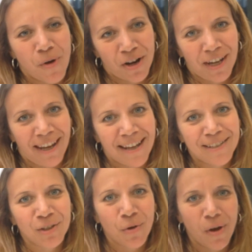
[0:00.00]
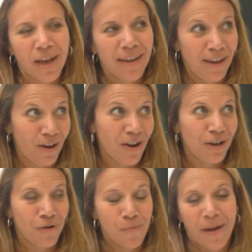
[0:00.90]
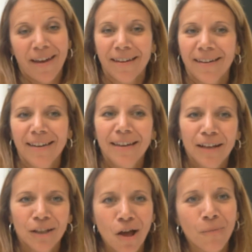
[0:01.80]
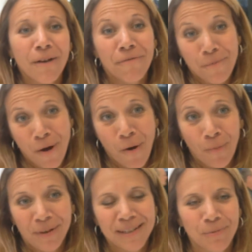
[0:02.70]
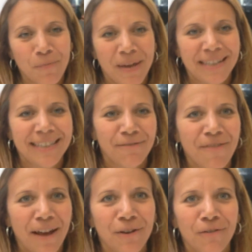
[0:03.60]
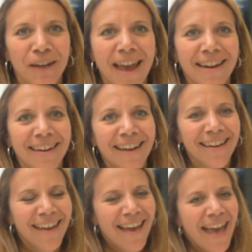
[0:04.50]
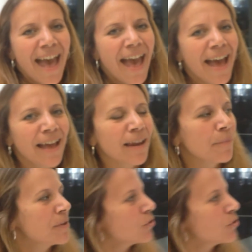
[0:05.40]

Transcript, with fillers: of Marketing at Sugoi here at Eurobike. A long way from home because we're based in Vancouver, Canada, and I'm